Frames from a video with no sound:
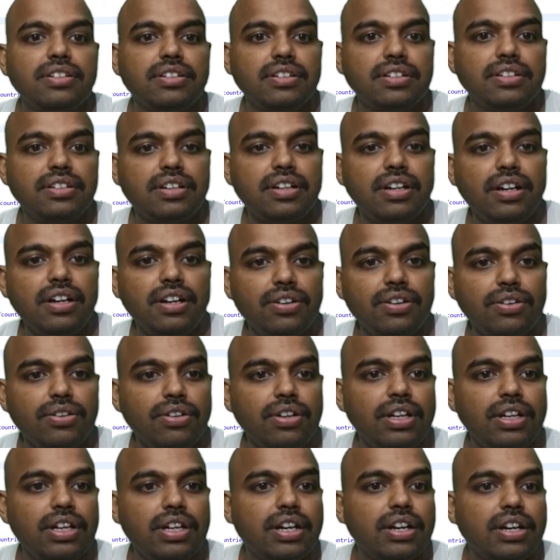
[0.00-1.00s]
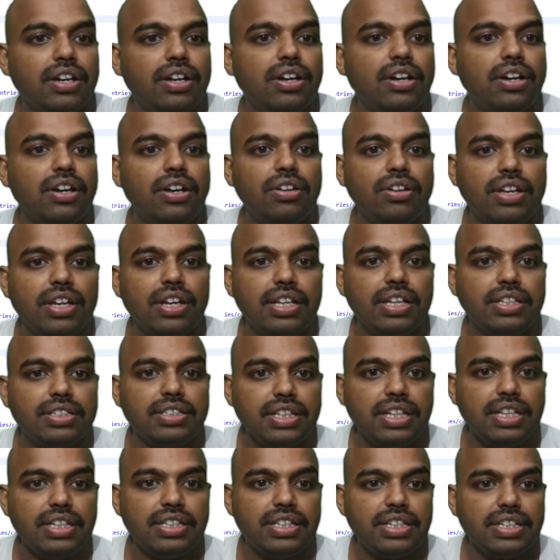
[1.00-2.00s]
controller. You can say
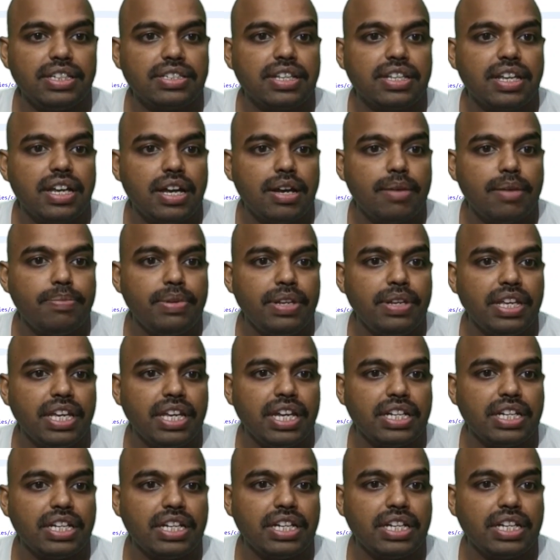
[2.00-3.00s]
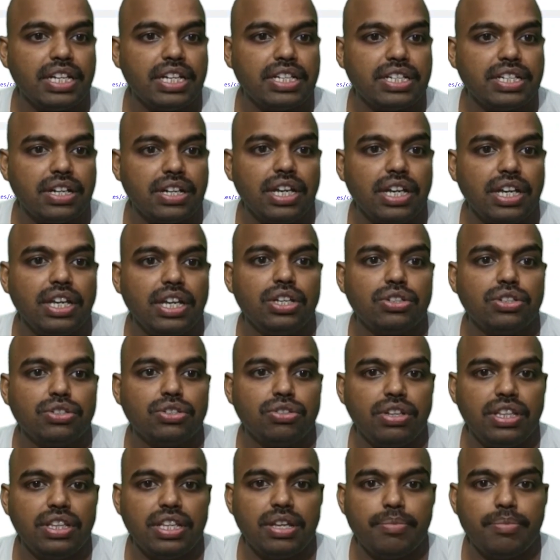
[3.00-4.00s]
this application. Okay, so
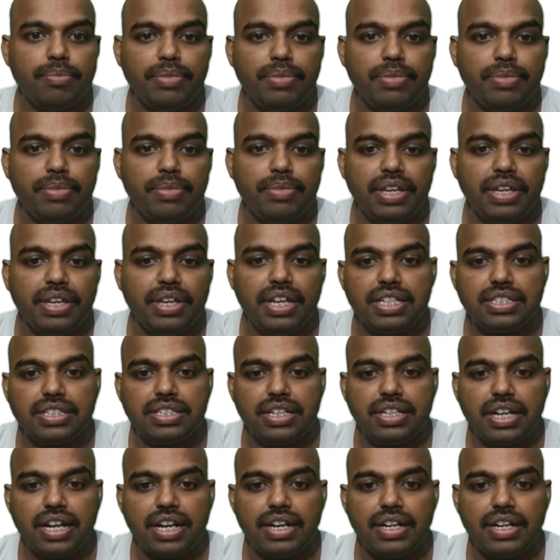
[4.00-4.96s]
in the main class, right